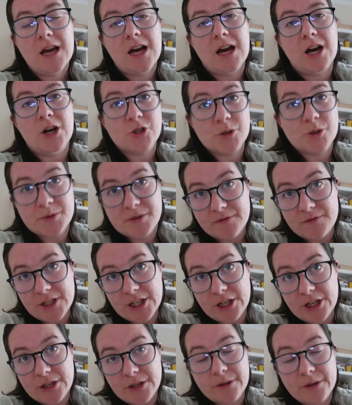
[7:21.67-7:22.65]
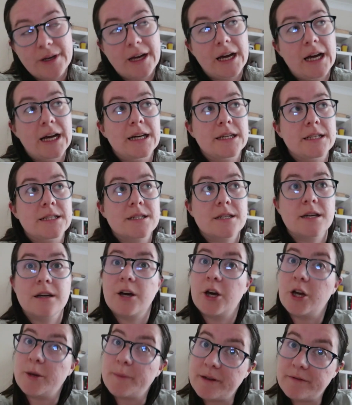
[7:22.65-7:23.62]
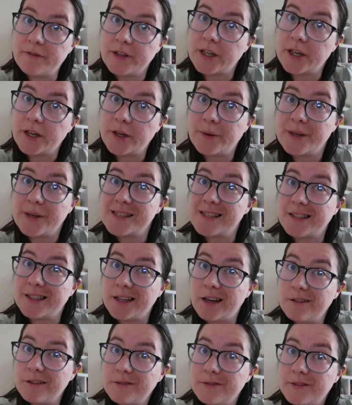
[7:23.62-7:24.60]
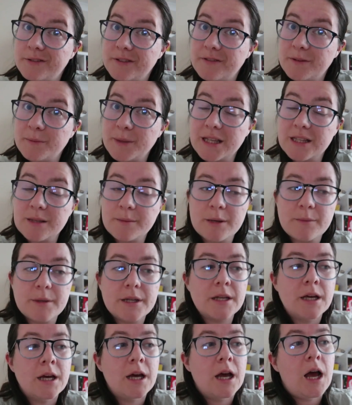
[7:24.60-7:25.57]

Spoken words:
adoption video and home ed video is enough for me at the moment.